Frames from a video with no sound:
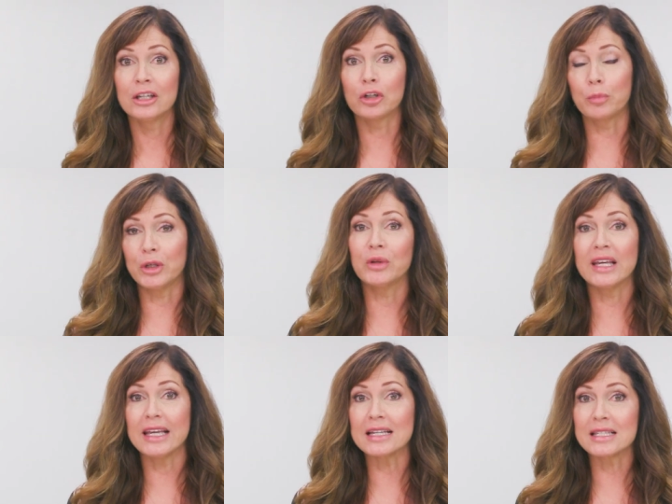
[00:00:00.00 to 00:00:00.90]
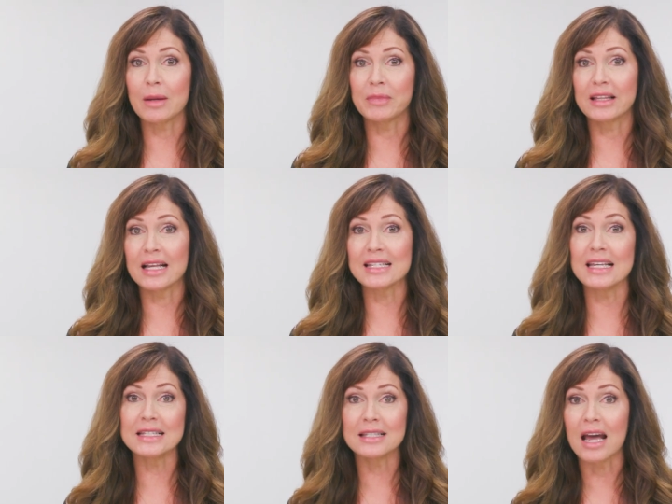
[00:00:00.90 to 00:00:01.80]
Your beauty is something that's
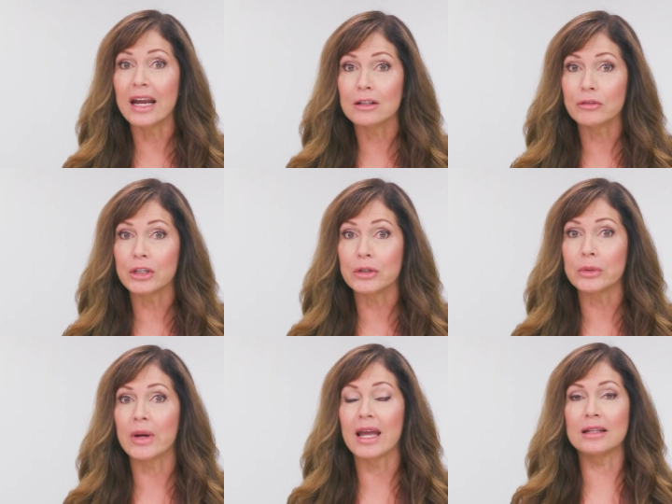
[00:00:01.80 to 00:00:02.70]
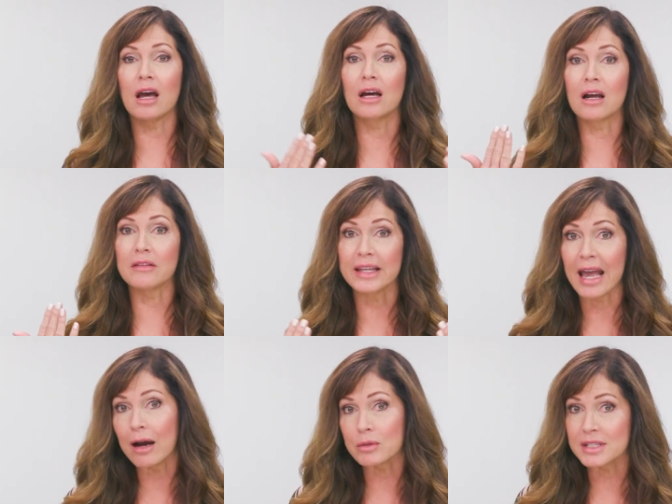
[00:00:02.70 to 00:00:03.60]
inside of you and not on the
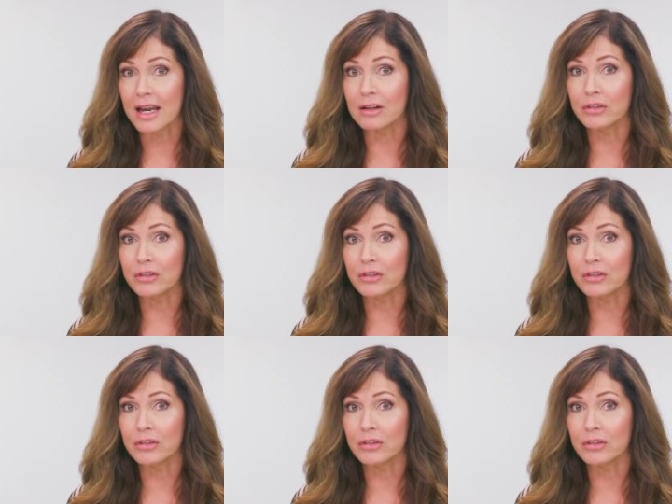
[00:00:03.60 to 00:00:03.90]
outside